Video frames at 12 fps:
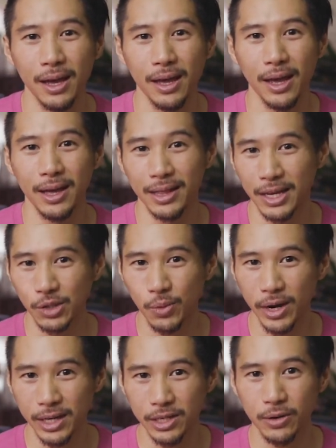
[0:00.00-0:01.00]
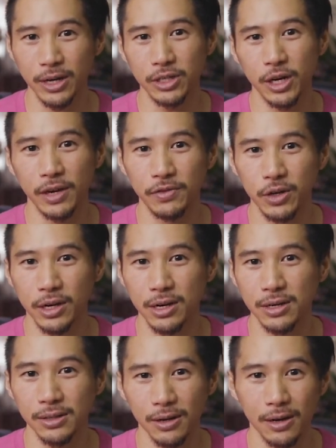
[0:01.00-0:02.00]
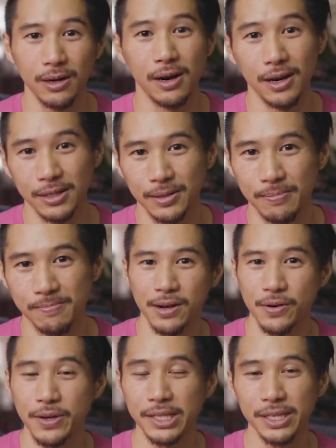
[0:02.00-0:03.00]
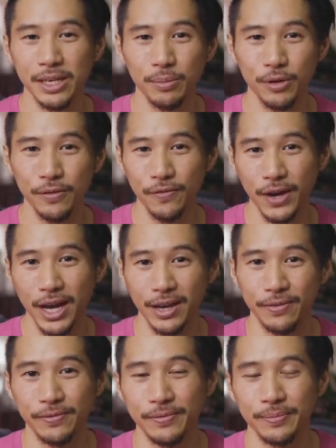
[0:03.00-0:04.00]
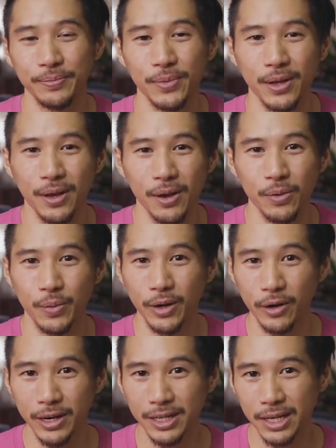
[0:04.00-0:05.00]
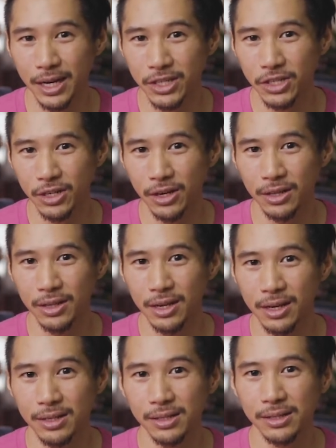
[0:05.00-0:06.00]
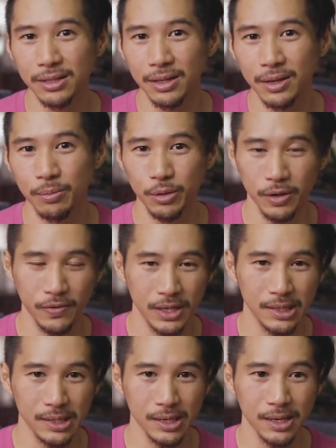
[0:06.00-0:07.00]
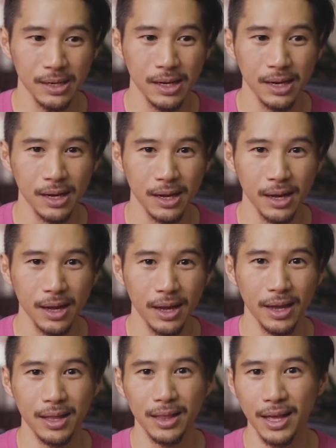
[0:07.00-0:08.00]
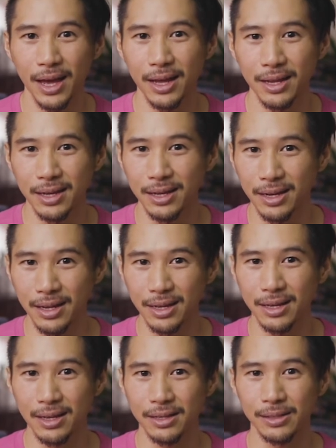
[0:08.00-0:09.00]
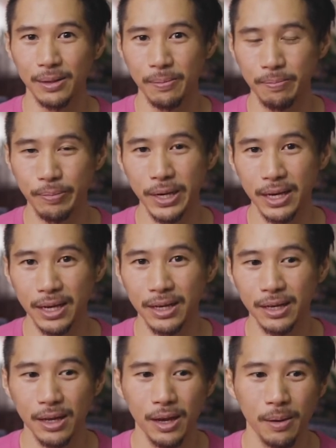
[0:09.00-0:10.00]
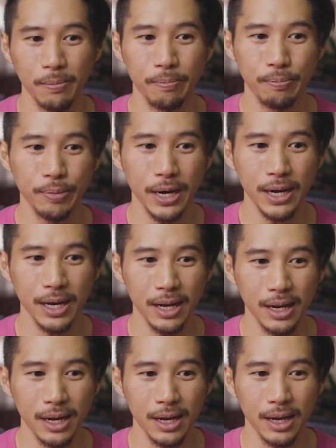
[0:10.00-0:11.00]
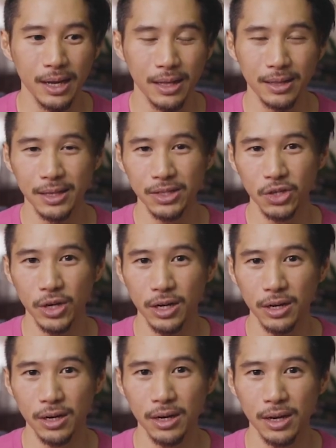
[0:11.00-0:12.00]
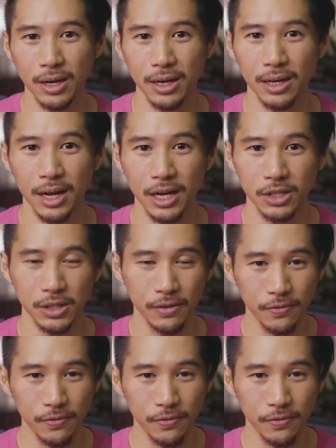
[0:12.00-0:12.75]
and that's why direct drive trainers are awesome. Reason number 5. We already touched on this previously, in that it is big but this trainer can actually